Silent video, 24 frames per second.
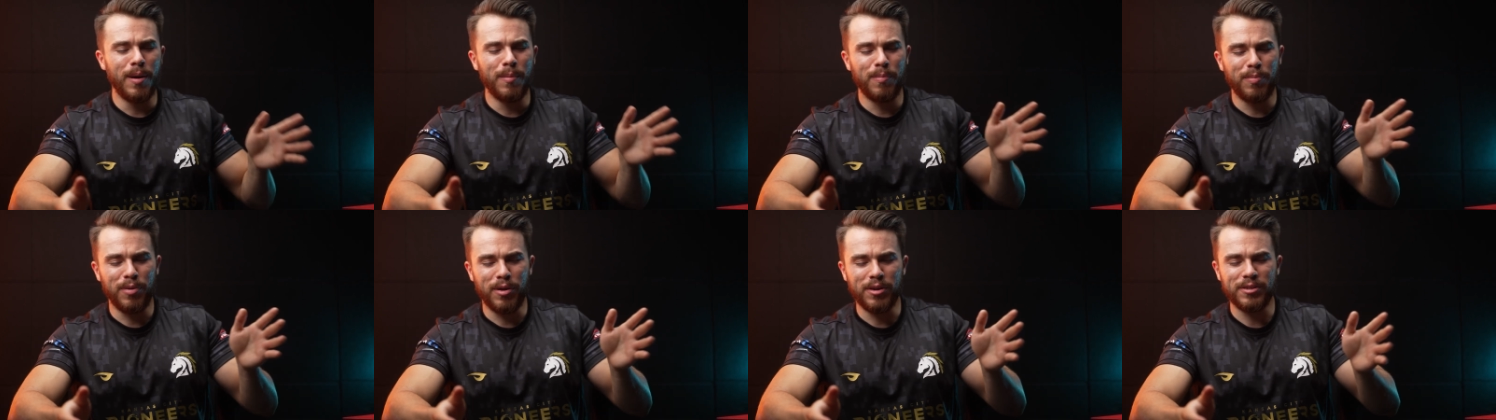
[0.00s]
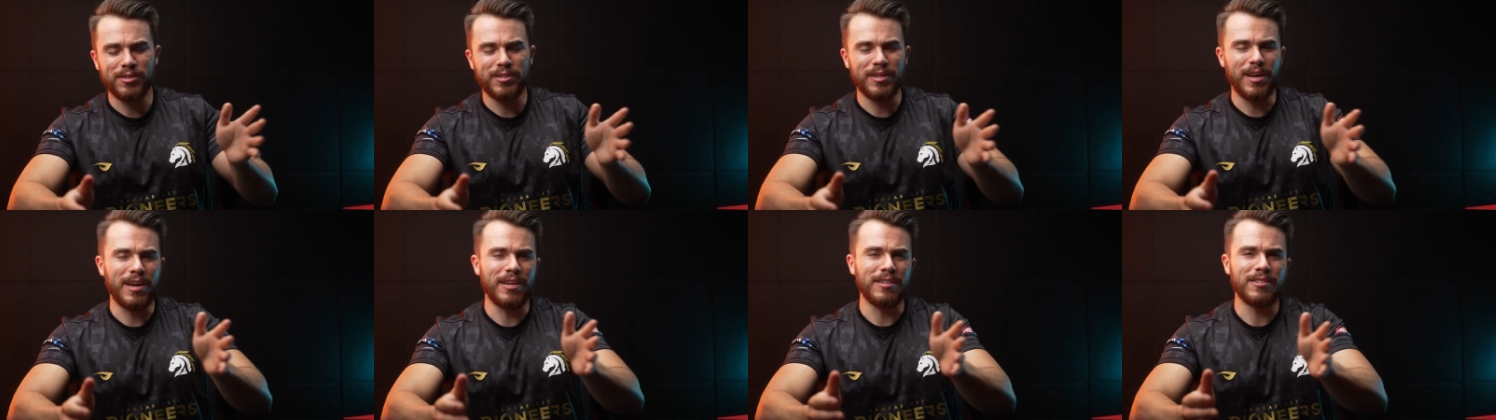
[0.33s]

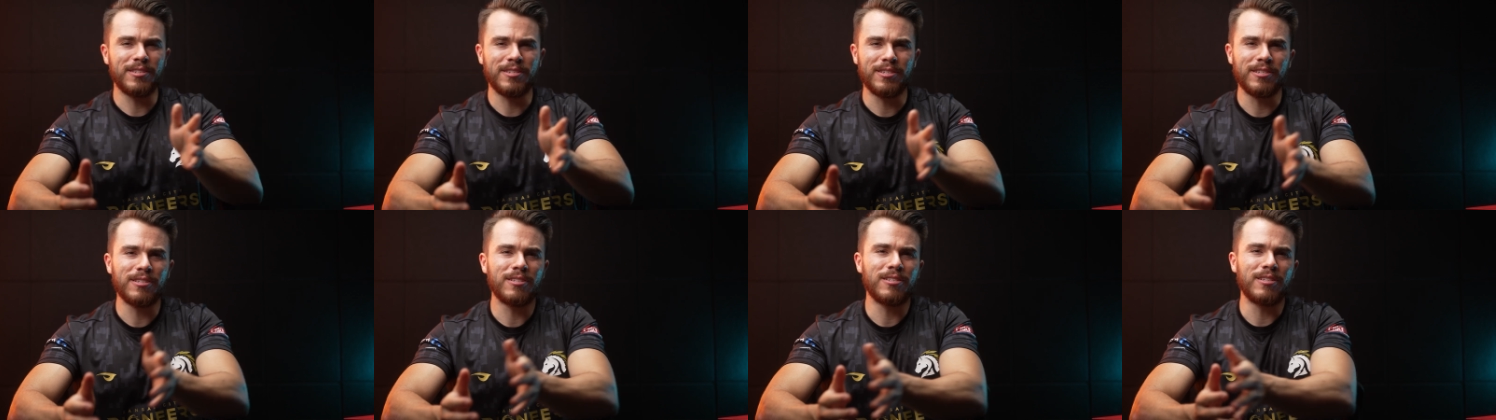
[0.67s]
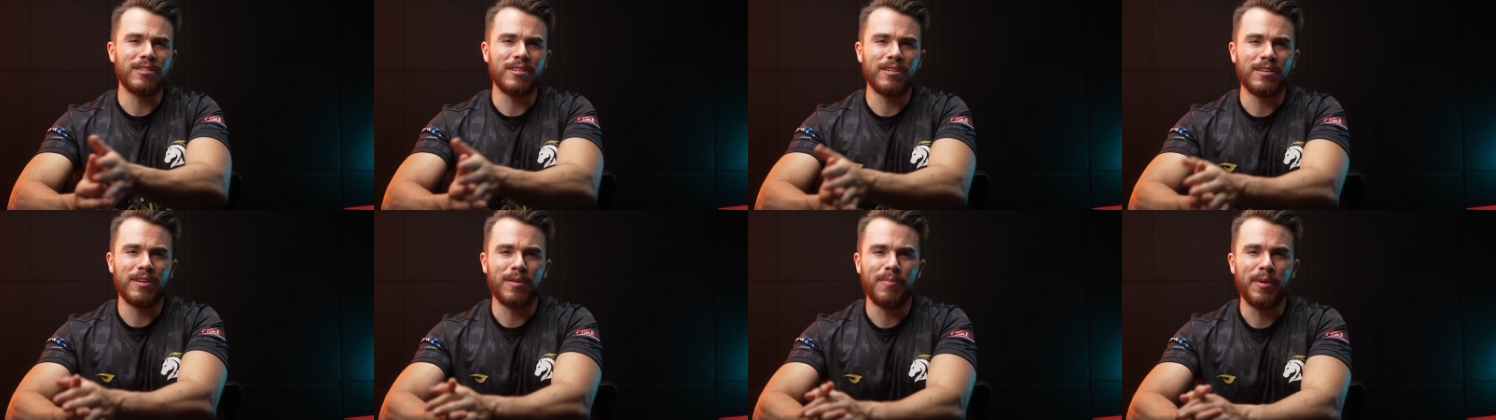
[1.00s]
plus a
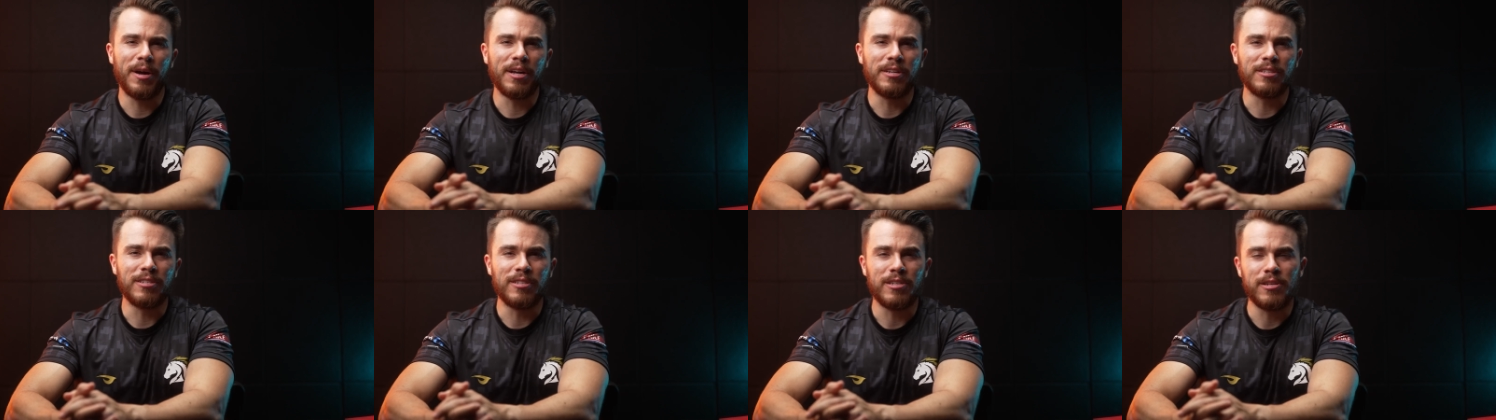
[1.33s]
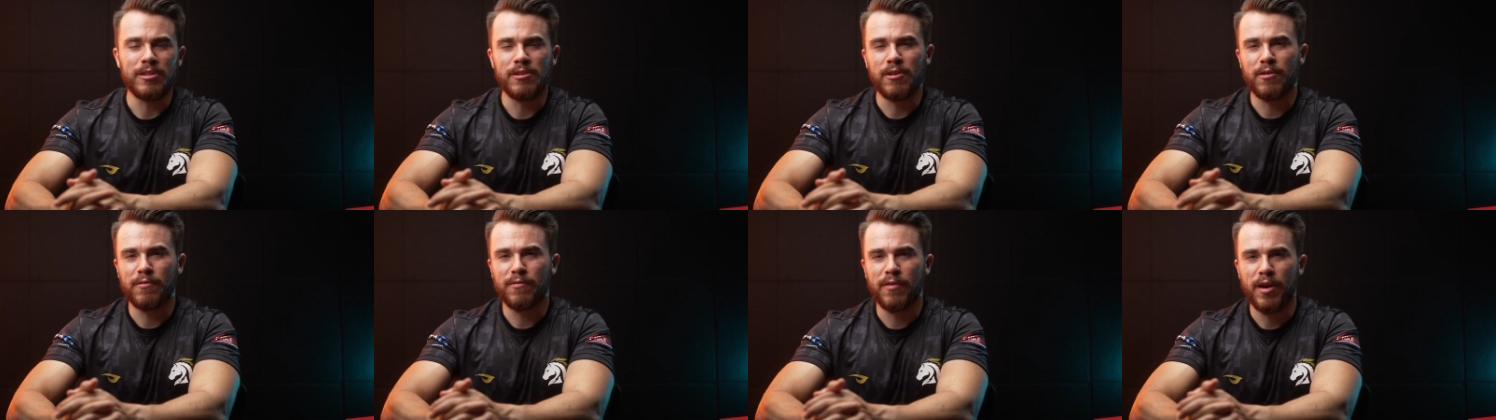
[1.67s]
16 gigabyte
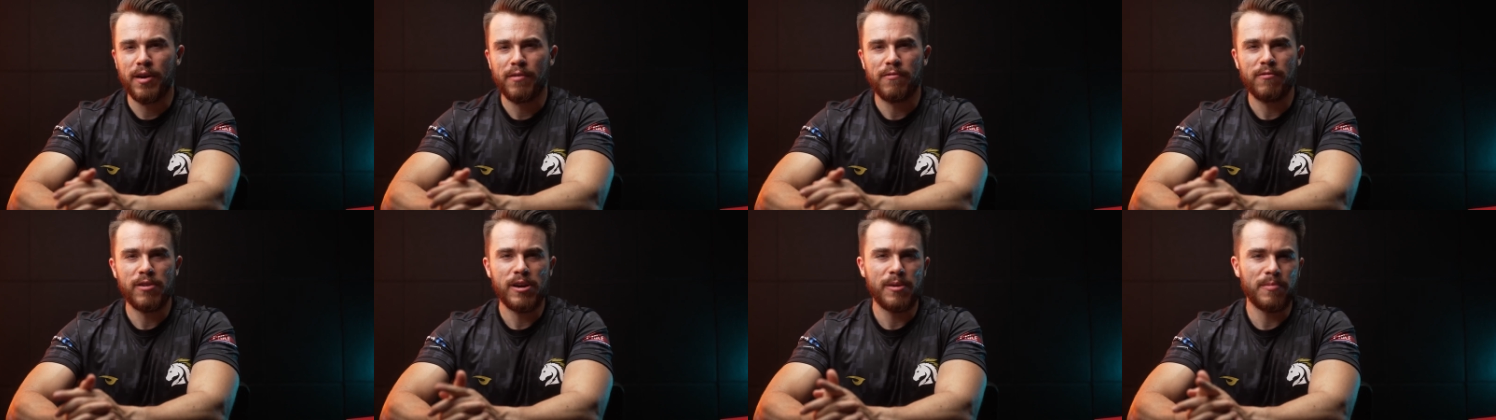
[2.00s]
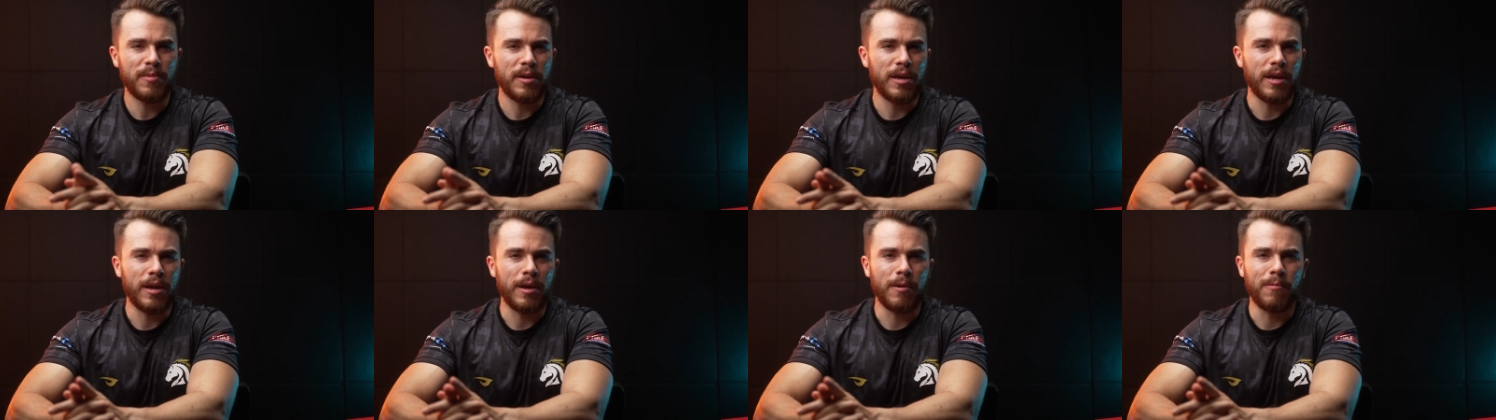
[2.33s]
DDR5 RAM
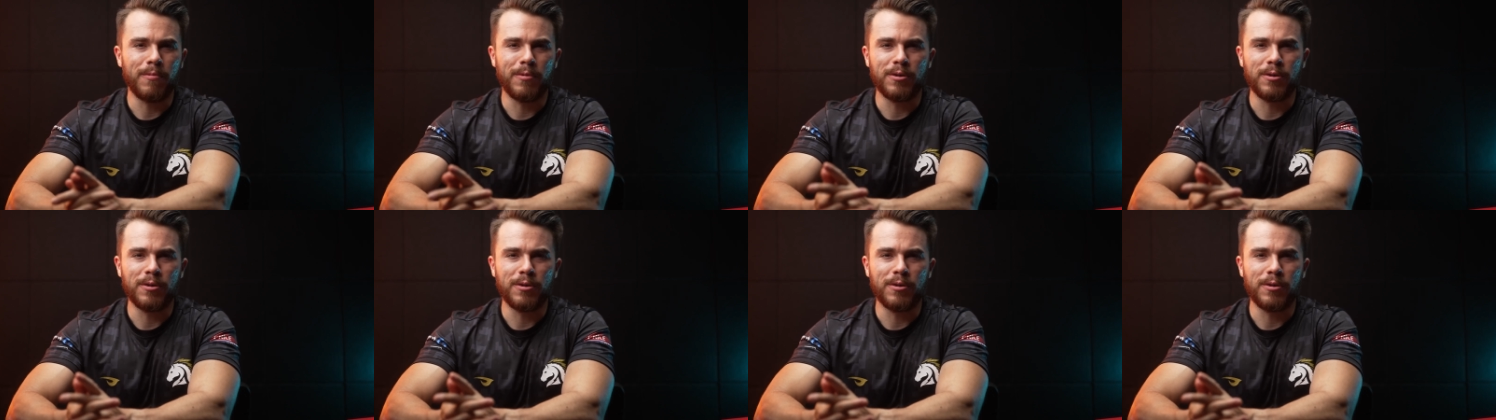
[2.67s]
kit,